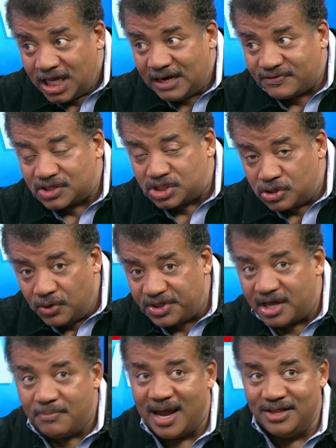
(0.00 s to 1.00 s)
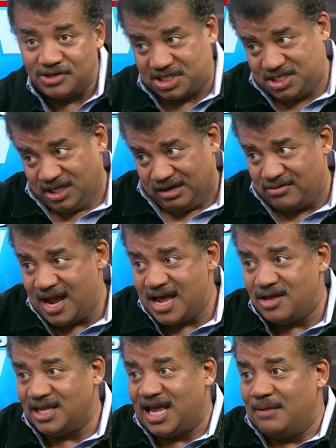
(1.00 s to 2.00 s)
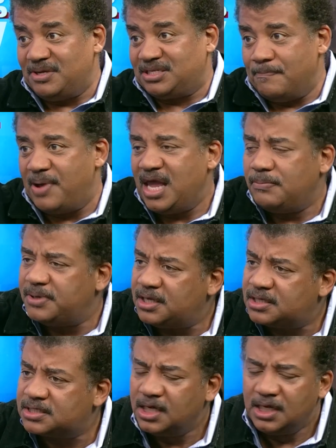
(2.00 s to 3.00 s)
If there's two of them and they're still around, there got to be some babies.